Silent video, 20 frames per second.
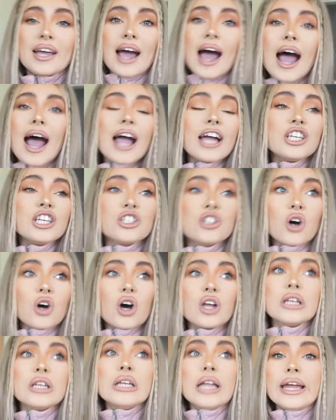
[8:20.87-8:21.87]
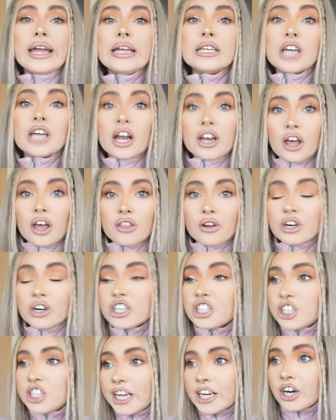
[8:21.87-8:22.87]
I do not need another
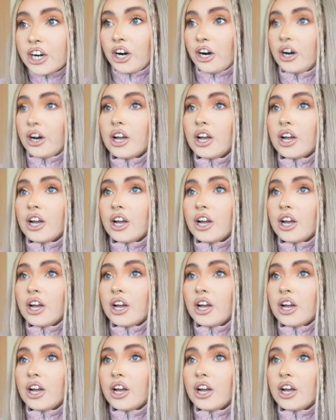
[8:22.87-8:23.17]
shitter.